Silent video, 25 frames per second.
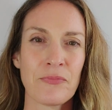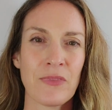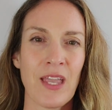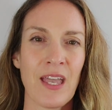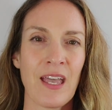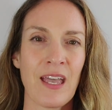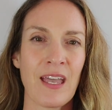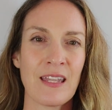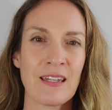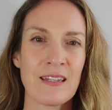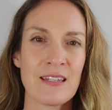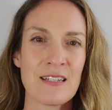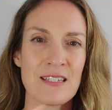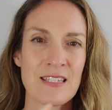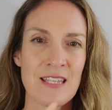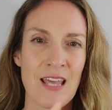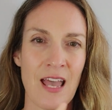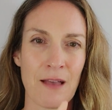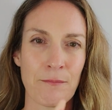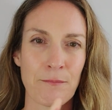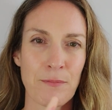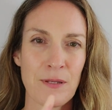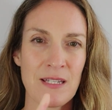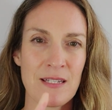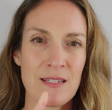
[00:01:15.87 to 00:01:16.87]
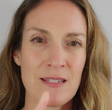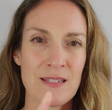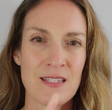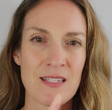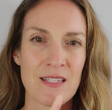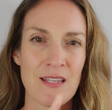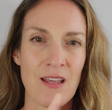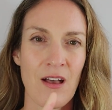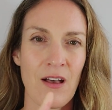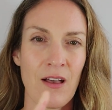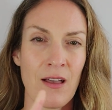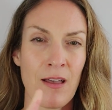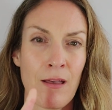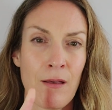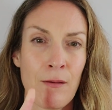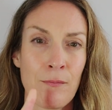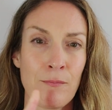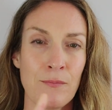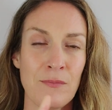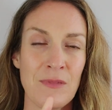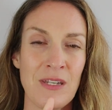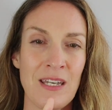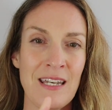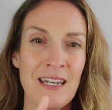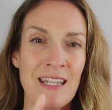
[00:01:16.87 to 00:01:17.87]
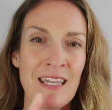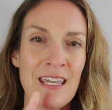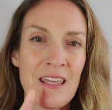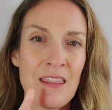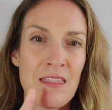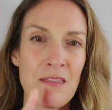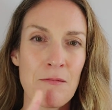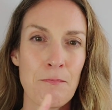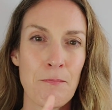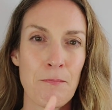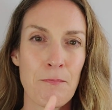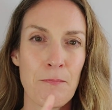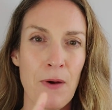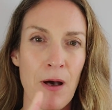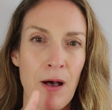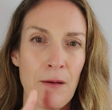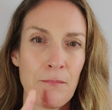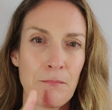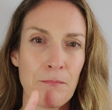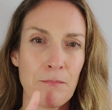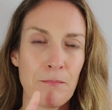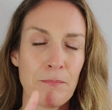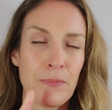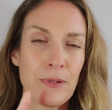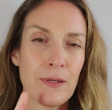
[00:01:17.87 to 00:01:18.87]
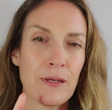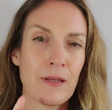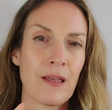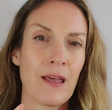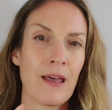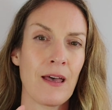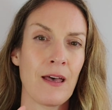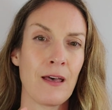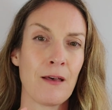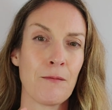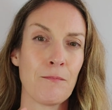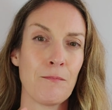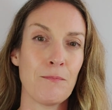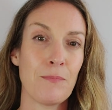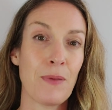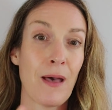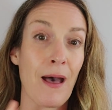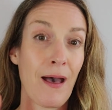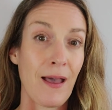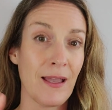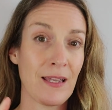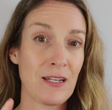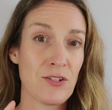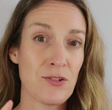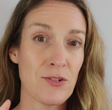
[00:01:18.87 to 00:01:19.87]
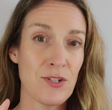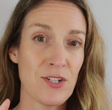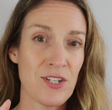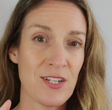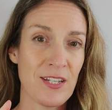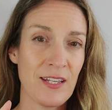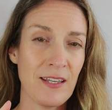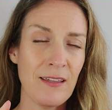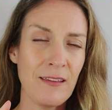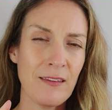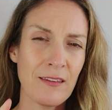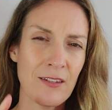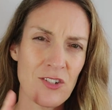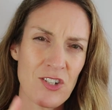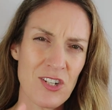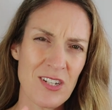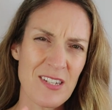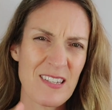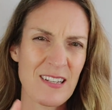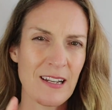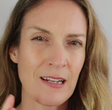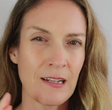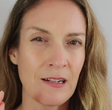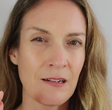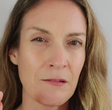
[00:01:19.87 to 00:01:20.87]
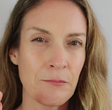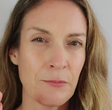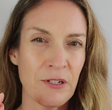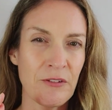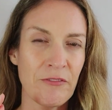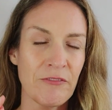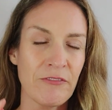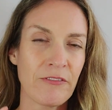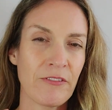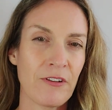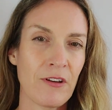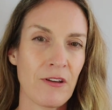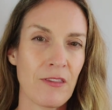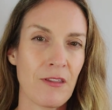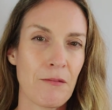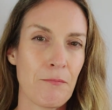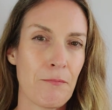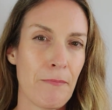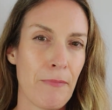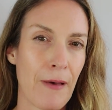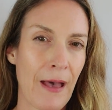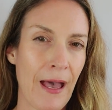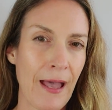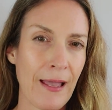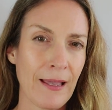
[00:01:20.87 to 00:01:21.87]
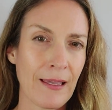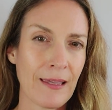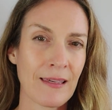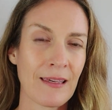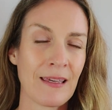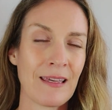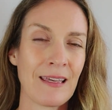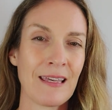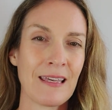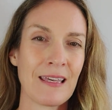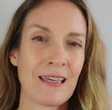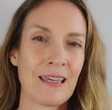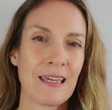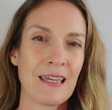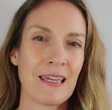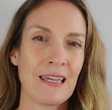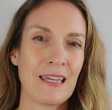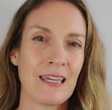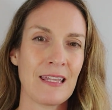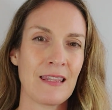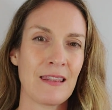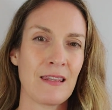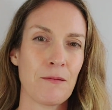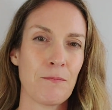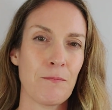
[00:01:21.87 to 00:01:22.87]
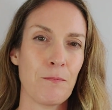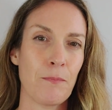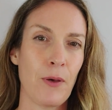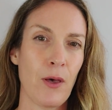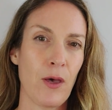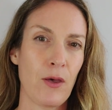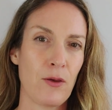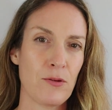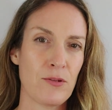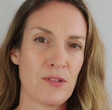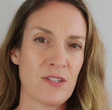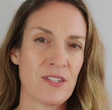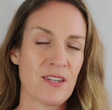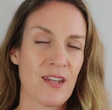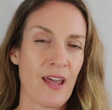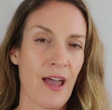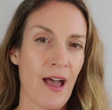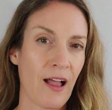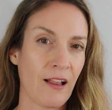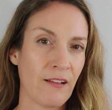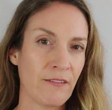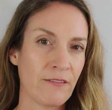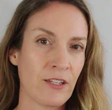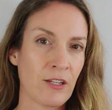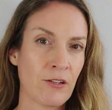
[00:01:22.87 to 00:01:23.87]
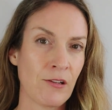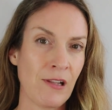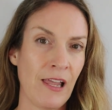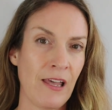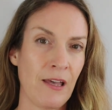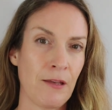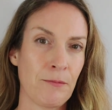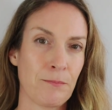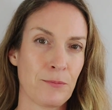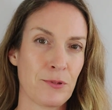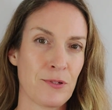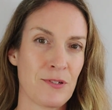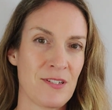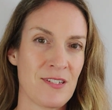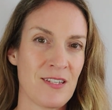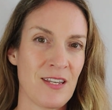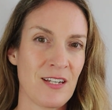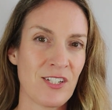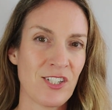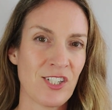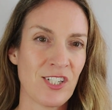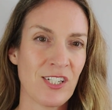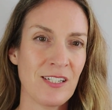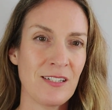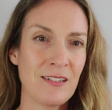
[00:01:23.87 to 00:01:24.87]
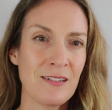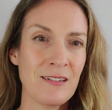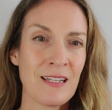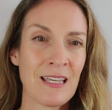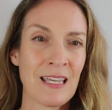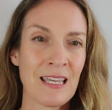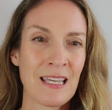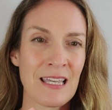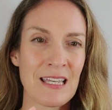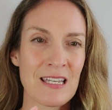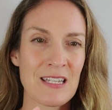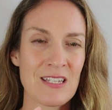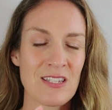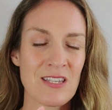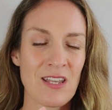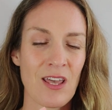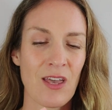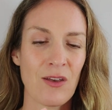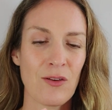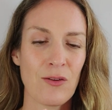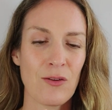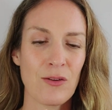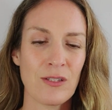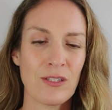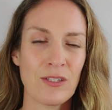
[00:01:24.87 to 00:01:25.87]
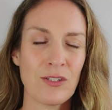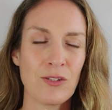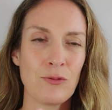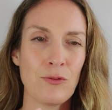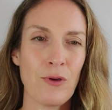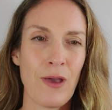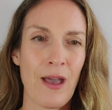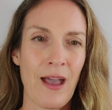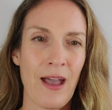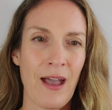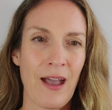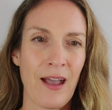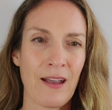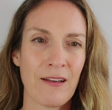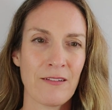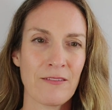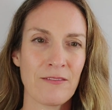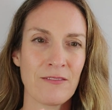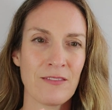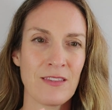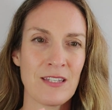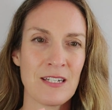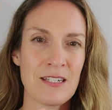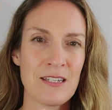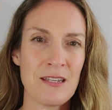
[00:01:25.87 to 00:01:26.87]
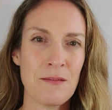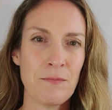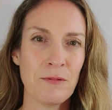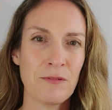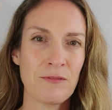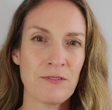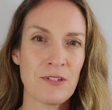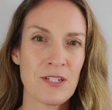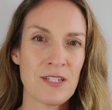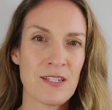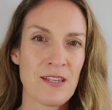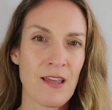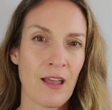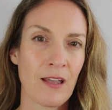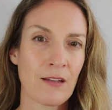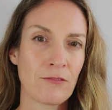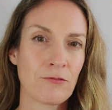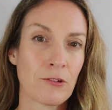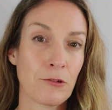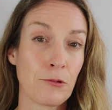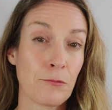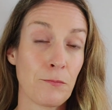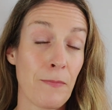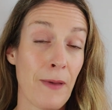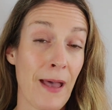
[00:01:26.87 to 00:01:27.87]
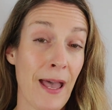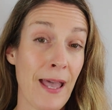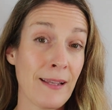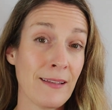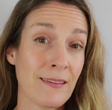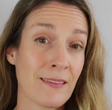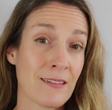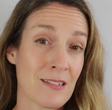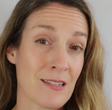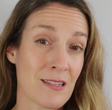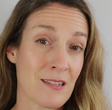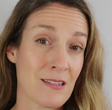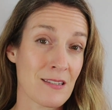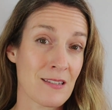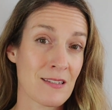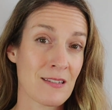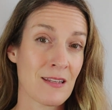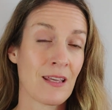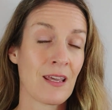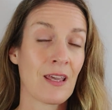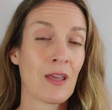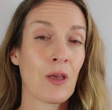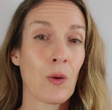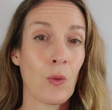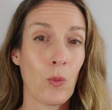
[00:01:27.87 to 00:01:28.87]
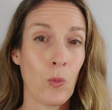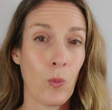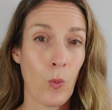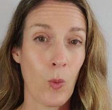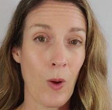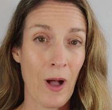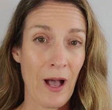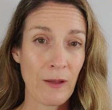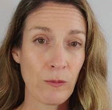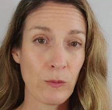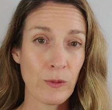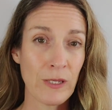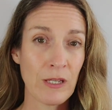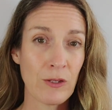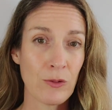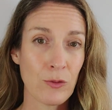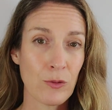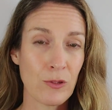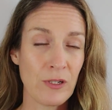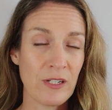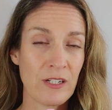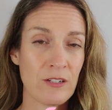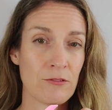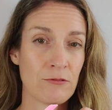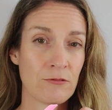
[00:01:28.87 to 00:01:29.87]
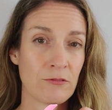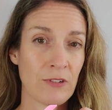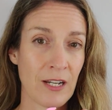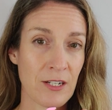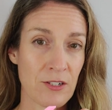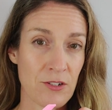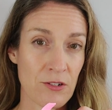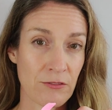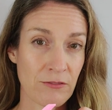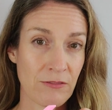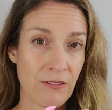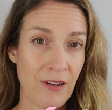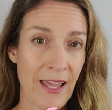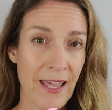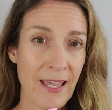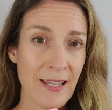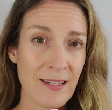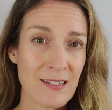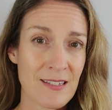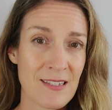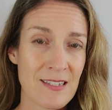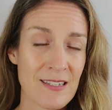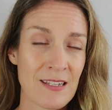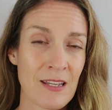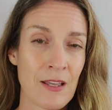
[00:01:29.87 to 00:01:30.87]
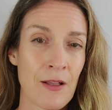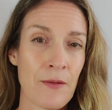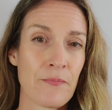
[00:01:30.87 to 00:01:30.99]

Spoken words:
and this happens near the bump behind your teeth, just a little bit further back in the post-alveolar position. So you have the tip of your tongue rolled back. This is why we call it retroflex.